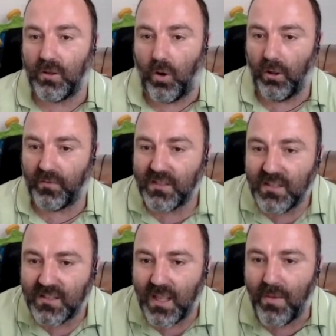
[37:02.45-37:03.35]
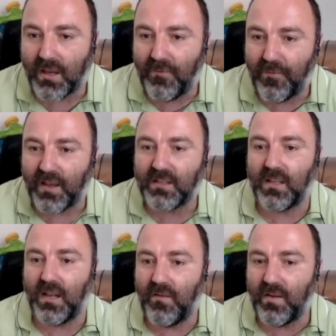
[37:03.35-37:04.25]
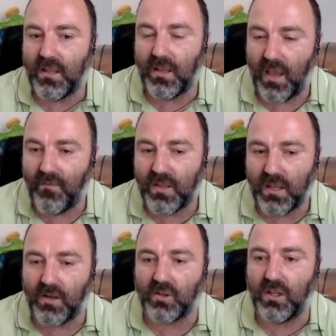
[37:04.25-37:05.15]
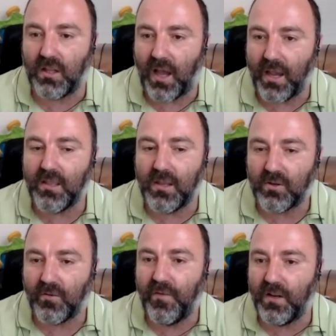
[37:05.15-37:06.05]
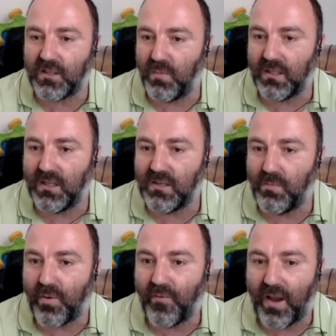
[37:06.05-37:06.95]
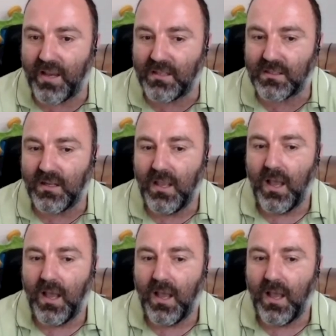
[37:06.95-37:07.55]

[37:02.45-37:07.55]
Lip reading: all of the systemic effects and everything else that intravenous magnesium provides,